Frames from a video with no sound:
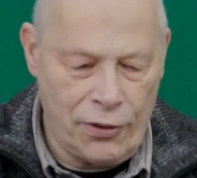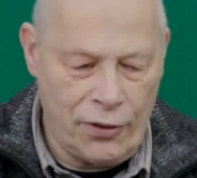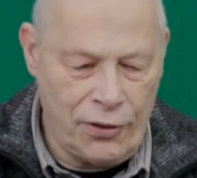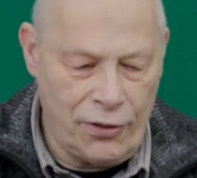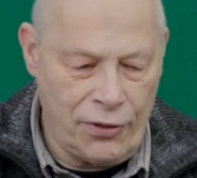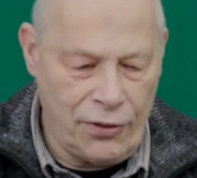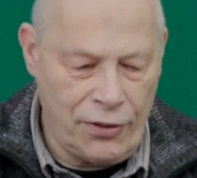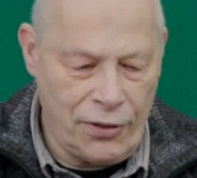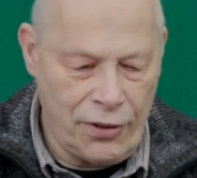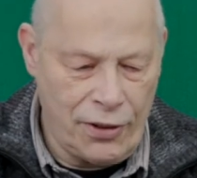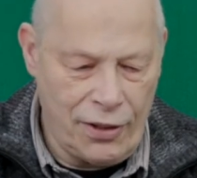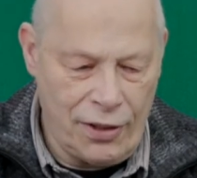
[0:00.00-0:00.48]

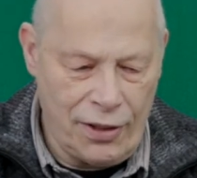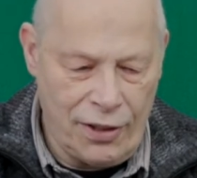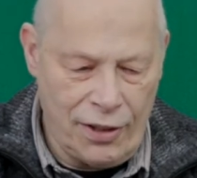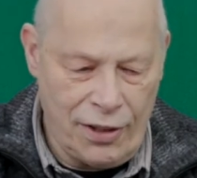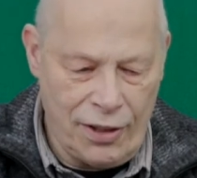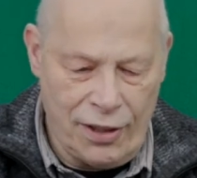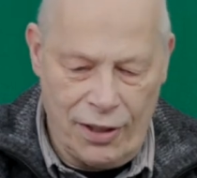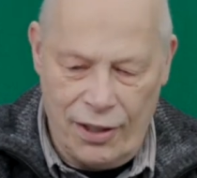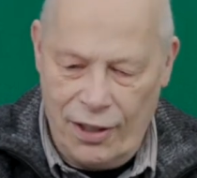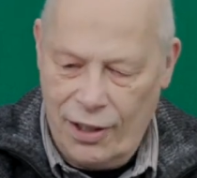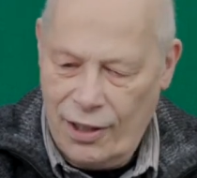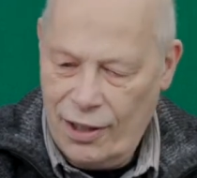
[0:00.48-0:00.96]
of
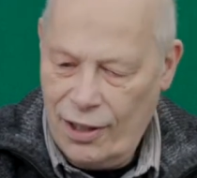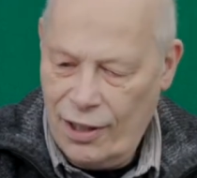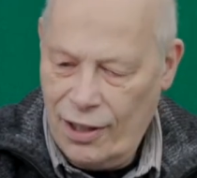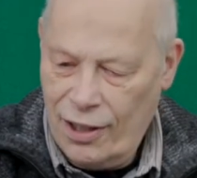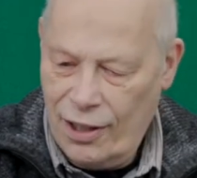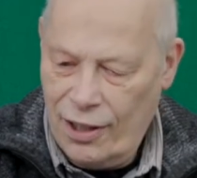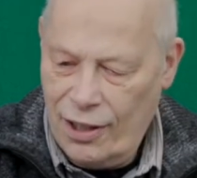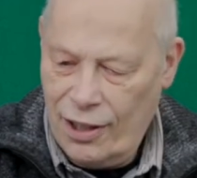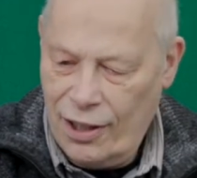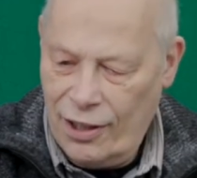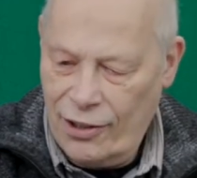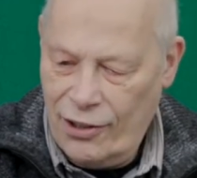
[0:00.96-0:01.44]

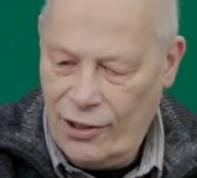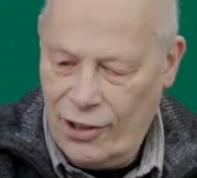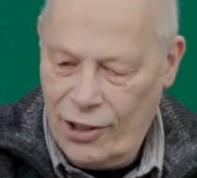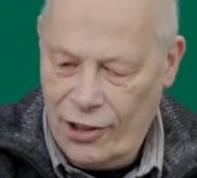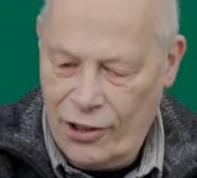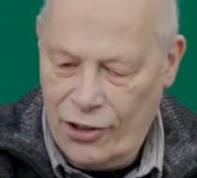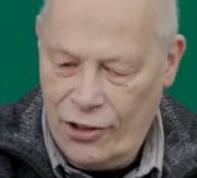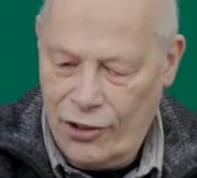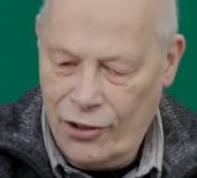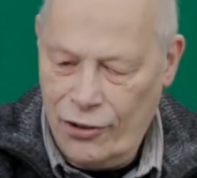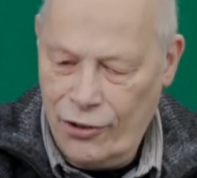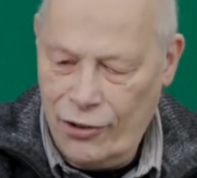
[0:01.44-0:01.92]

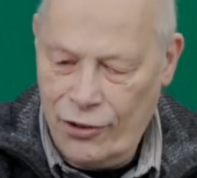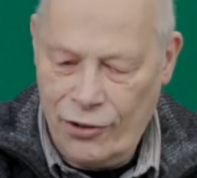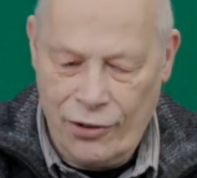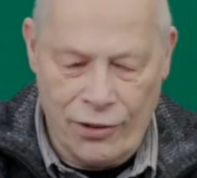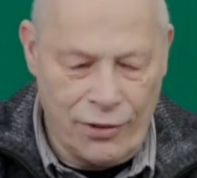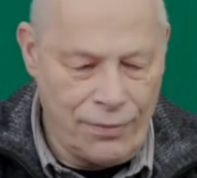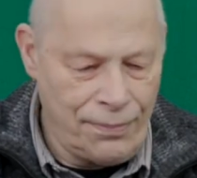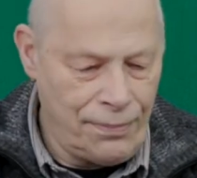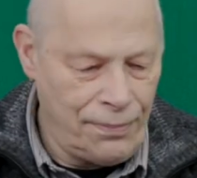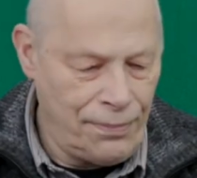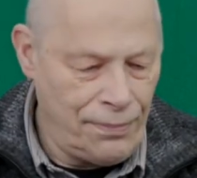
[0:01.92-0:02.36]
additional